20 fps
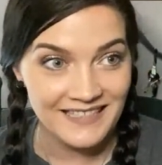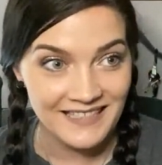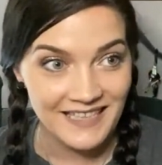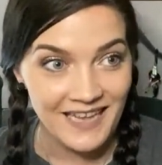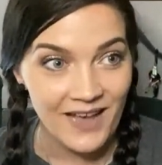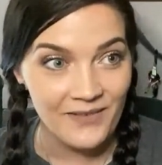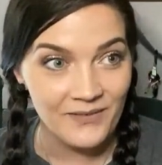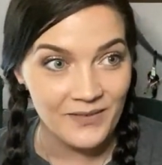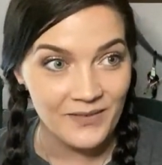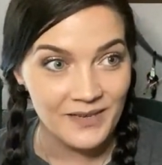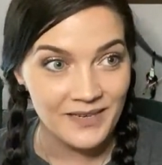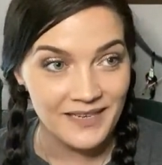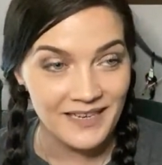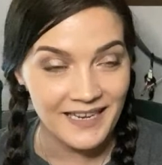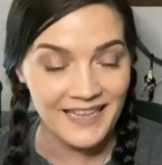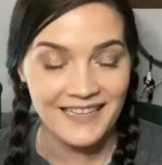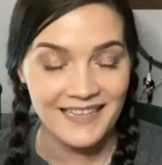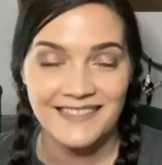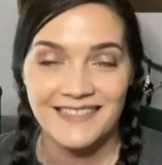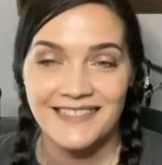No. Is that
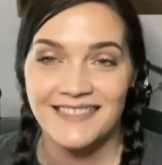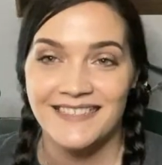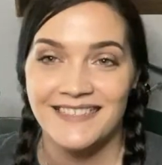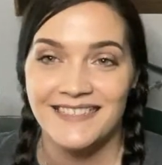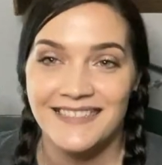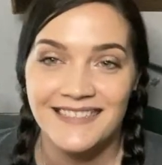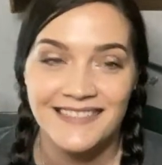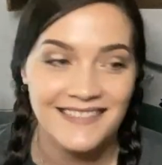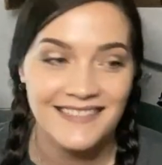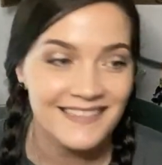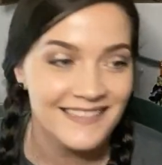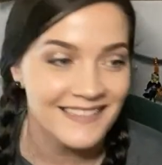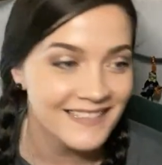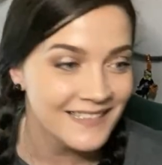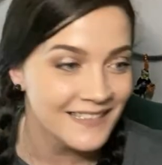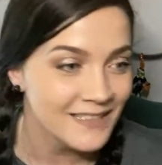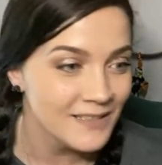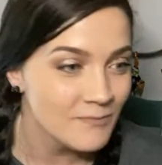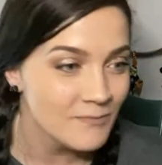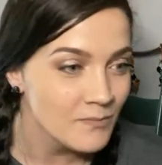what no. it is? Did
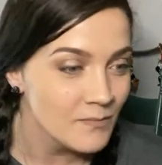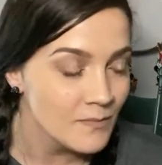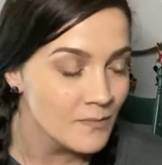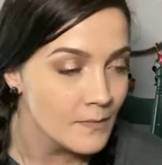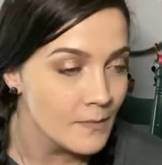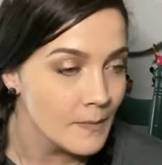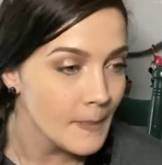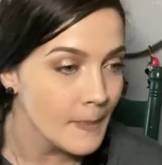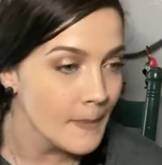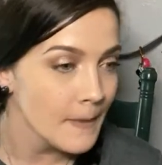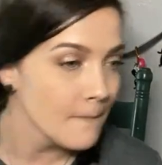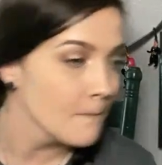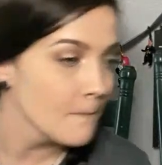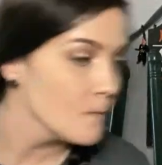you put this in front of the